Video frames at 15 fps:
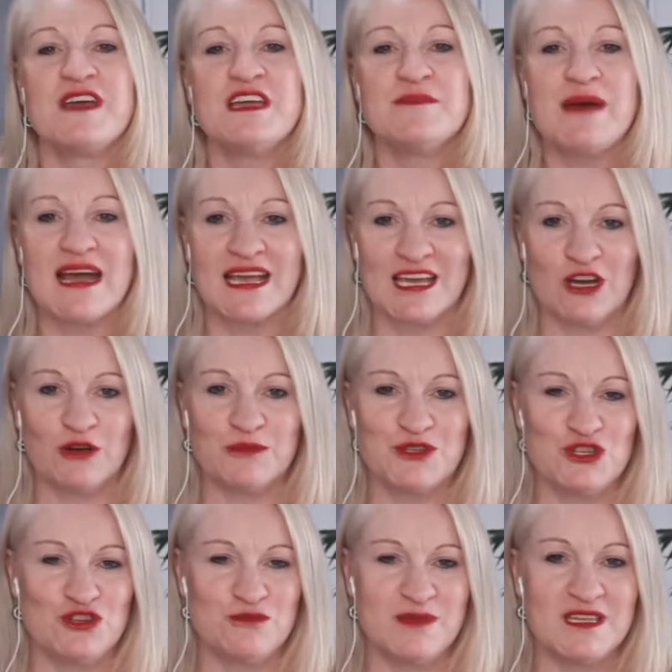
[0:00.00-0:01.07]
Feedback
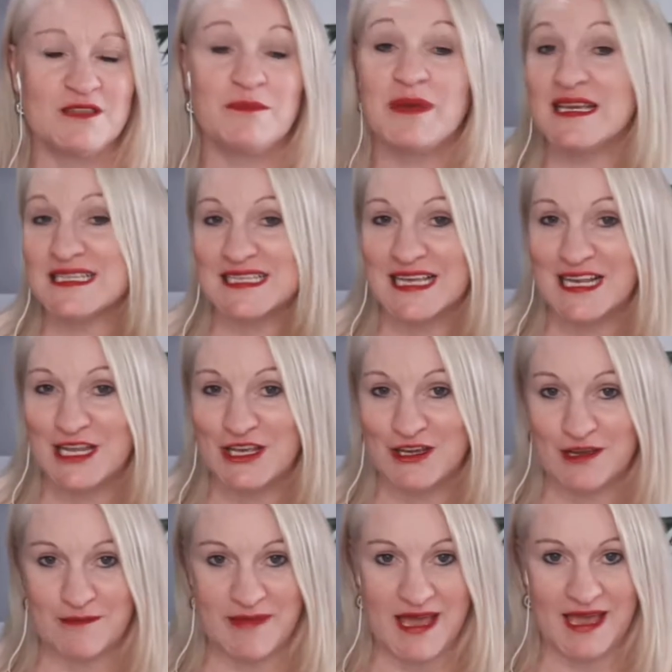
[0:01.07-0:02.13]
helps you be the best leader
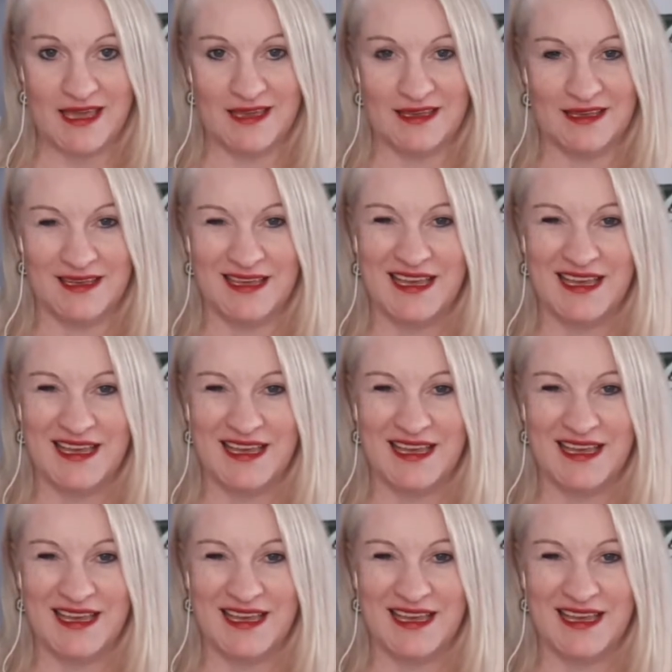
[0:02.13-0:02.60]
you can be.